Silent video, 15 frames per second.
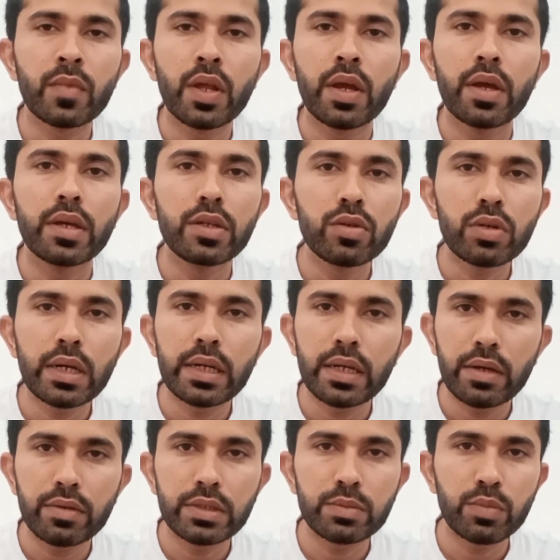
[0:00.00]
You can have as
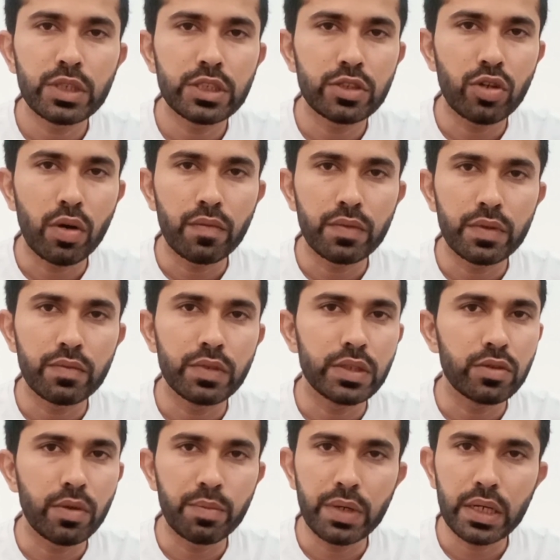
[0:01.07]
much coffee with your
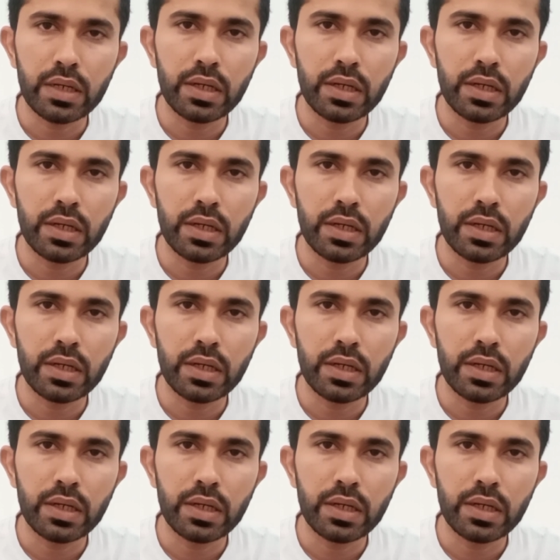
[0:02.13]
breakfast